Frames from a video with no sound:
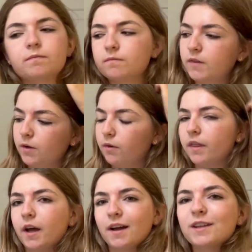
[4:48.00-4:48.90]
than with
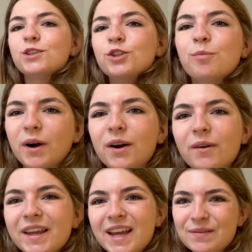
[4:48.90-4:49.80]
that super
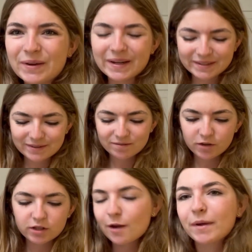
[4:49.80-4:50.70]
annoying headband.
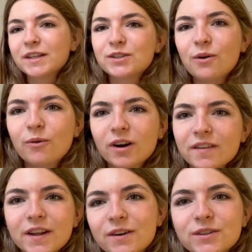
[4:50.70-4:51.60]
Those headbands don't work.
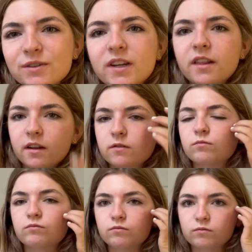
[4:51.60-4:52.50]
They don't do anything.
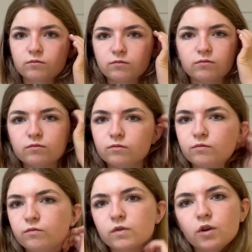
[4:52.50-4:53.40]

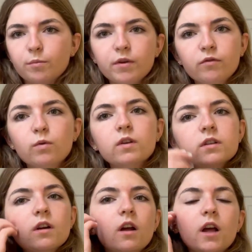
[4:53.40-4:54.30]
Don't be fooled
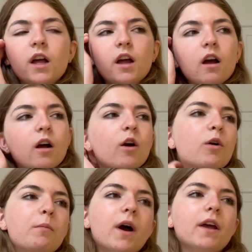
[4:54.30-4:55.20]

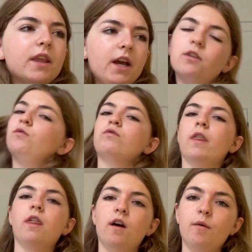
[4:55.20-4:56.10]
by the
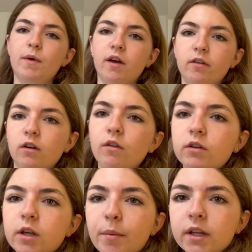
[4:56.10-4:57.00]
algorithm having all those
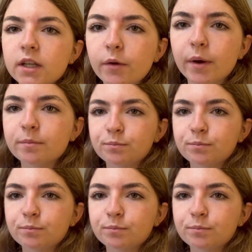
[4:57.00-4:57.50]
headbands. Anyway,